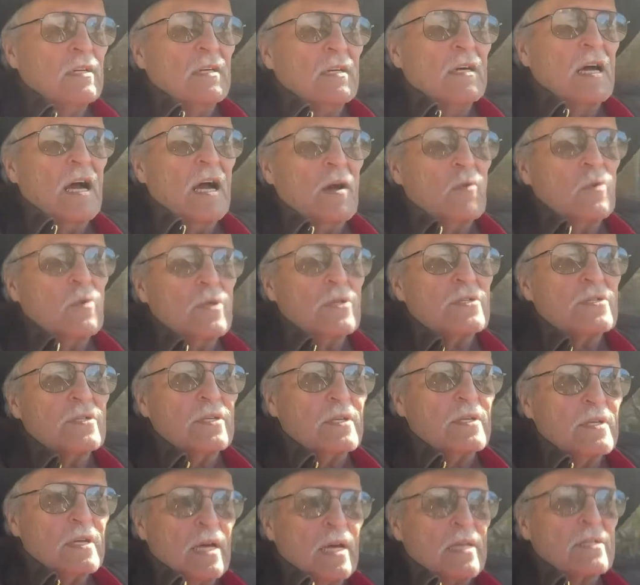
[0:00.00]
I wish
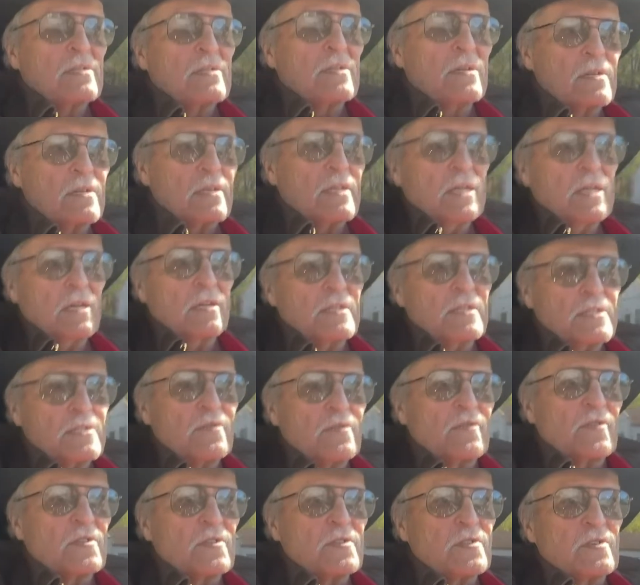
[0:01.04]
that I saw Kelly
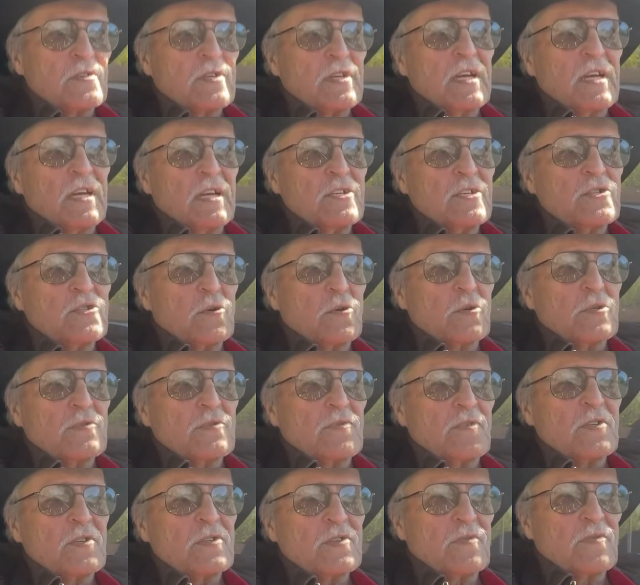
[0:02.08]
Short's
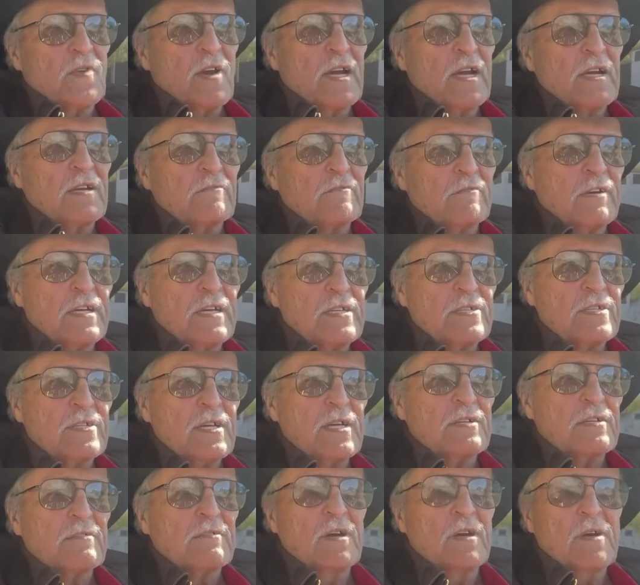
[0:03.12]
first Friday Ready,
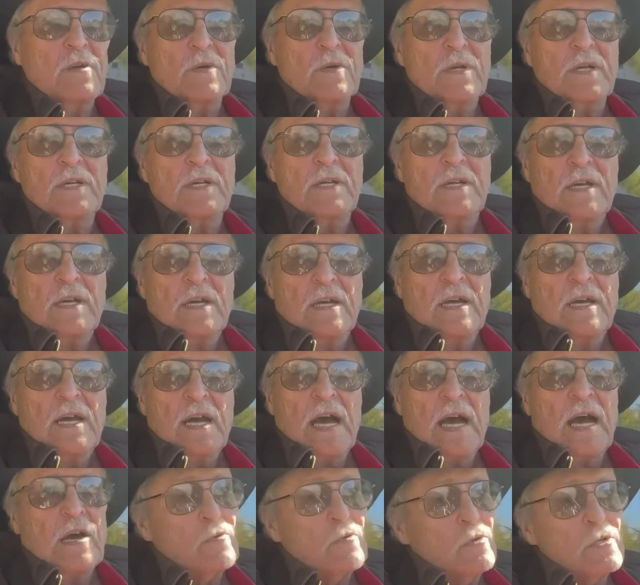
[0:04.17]
Set, Drone, and
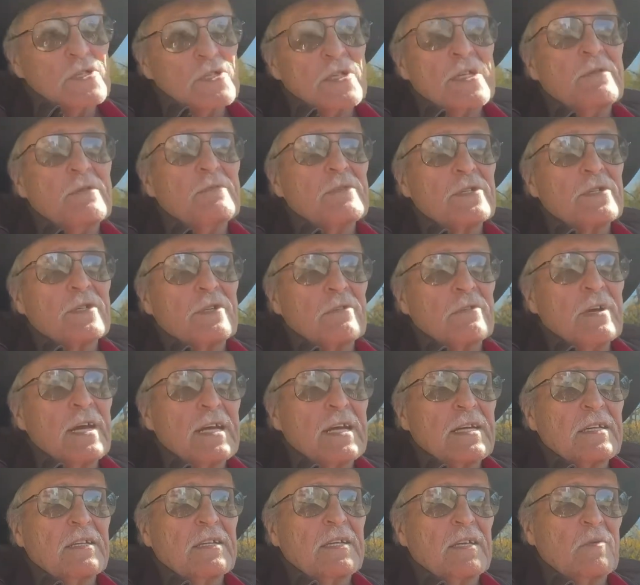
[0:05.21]
I wished he was
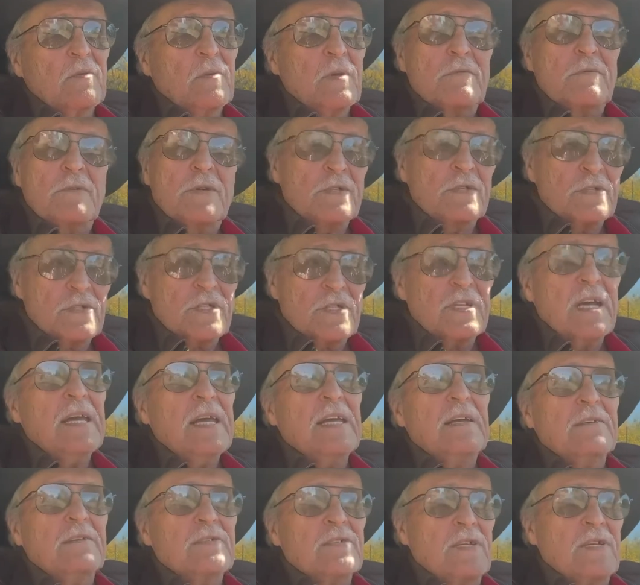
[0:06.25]
correct and that we were going to
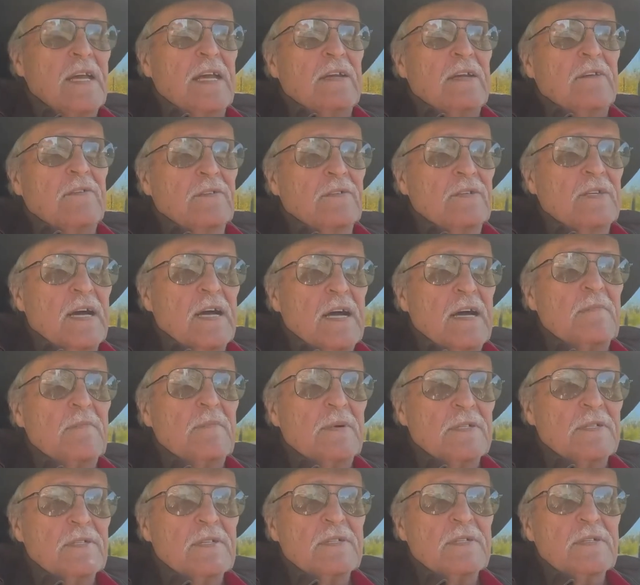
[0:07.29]
stay at standard time.
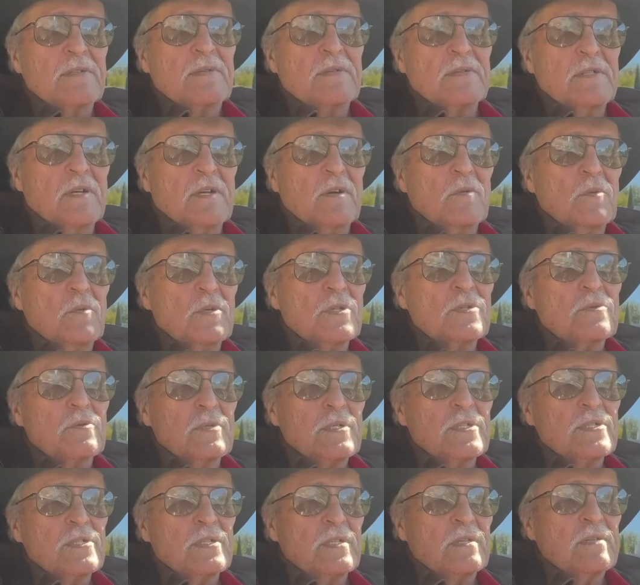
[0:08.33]
I just, you know, wish
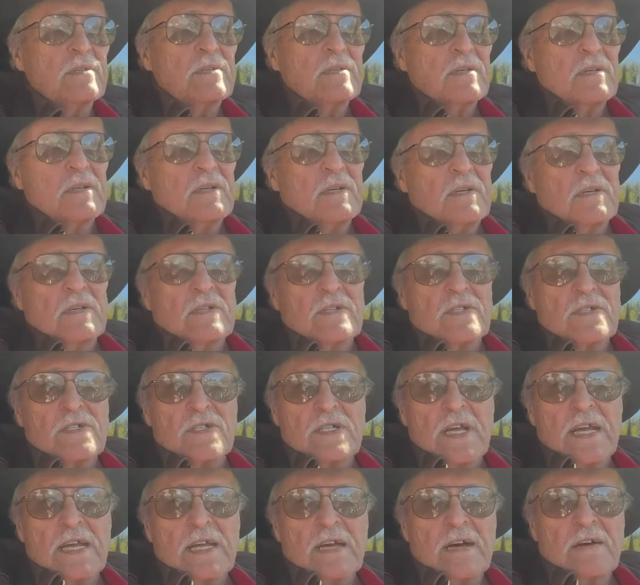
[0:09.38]
we'd
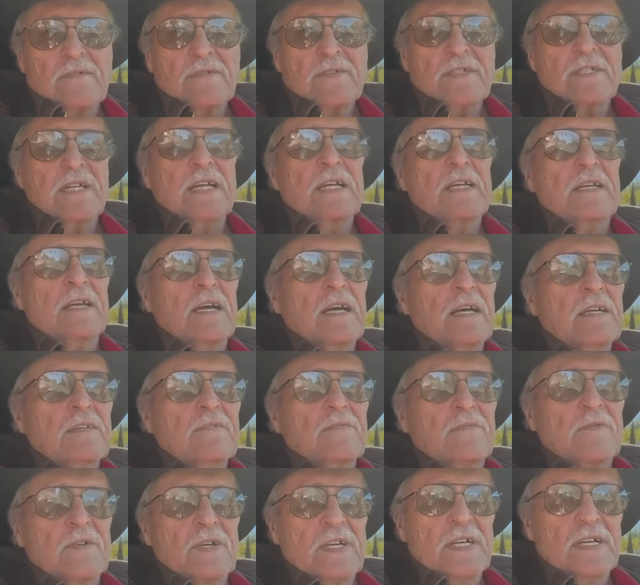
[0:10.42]
stay off of daylight
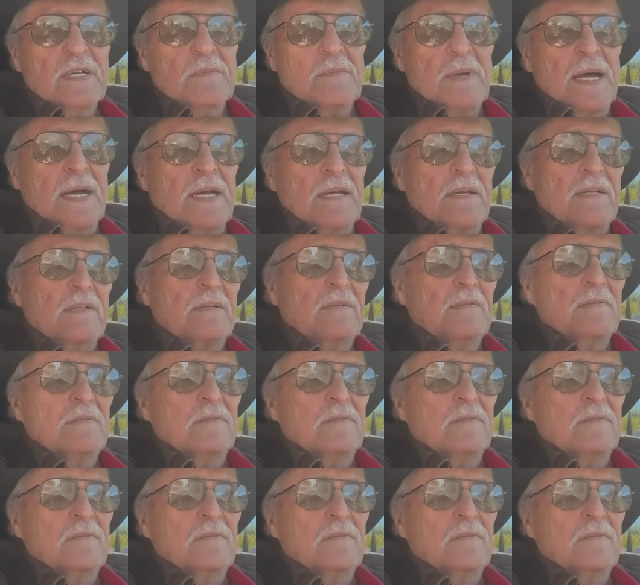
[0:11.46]
and forget about it.